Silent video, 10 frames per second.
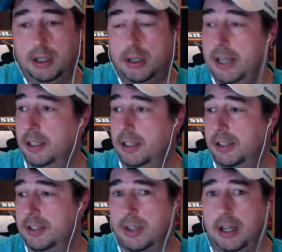Hey, look at
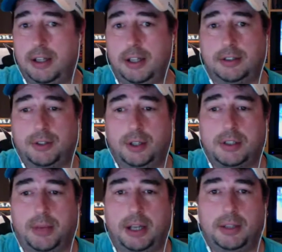this. Chris,
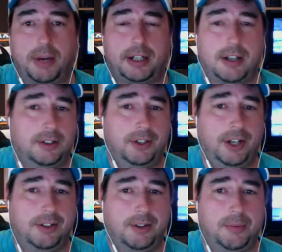am I the right color
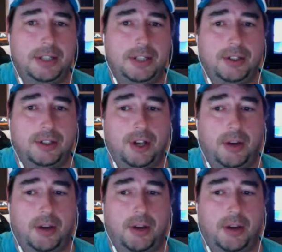now, or am I still John